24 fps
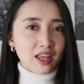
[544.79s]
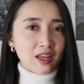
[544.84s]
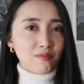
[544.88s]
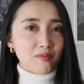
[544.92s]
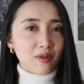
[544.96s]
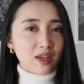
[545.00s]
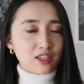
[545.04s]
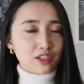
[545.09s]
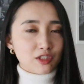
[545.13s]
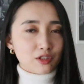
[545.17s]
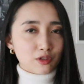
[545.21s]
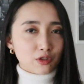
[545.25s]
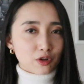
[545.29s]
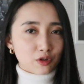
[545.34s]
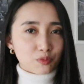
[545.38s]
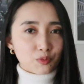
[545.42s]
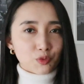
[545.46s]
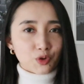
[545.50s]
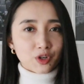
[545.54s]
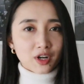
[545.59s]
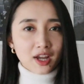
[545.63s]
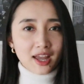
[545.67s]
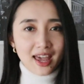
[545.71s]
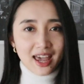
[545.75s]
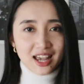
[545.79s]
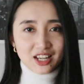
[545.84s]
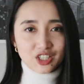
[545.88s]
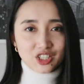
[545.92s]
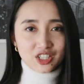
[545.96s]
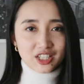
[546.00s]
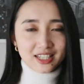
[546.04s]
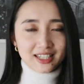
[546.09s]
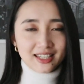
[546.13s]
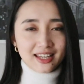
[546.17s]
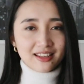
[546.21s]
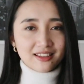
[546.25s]
It makes you look more
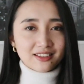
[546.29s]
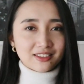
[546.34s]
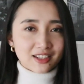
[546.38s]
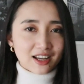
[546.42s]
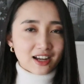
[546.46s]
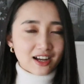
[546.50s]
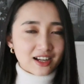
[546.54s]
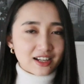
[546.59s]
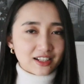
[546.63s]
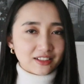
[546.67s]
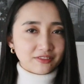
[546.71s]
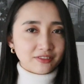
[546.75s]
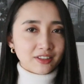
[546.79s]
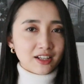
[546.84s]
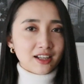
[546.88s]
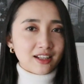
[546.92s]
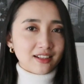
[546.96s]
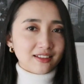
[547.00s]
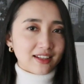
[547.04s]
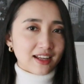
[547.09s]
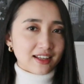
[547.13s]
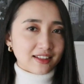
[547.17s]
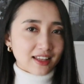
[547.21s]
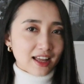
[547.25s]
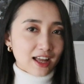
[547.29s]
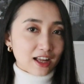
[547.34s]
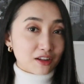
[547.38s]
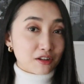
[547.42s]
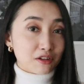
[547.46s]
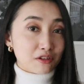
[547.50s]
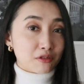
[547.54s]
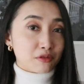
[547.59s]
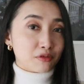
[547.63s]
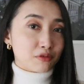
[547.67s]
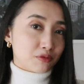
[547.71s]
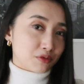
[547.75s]
edgy and tough, like
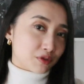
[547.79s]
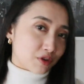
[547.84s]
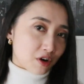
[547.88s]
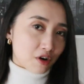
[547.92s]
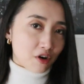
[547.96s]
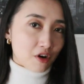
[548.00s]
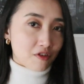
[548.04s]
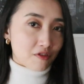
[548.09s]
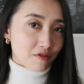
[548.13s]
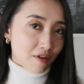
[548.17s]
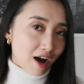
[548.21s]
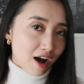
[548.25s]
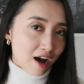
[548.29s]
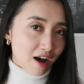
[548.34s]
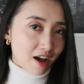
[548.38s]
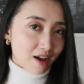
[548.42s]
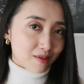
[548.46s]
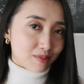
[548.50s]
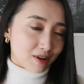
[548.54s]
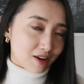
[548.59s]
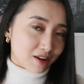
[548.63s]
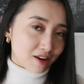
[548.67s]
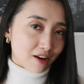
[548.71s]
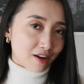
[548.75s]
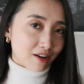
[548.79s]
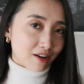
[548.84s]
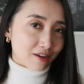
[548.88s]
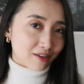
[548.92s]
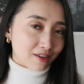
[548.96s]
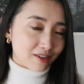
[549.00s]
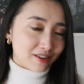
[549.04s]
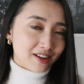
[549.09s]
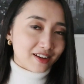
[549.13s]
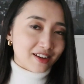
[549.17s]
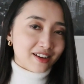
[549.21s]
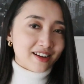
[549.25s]
that cool girl vibe, you
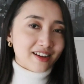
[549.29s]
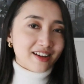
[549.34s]
know.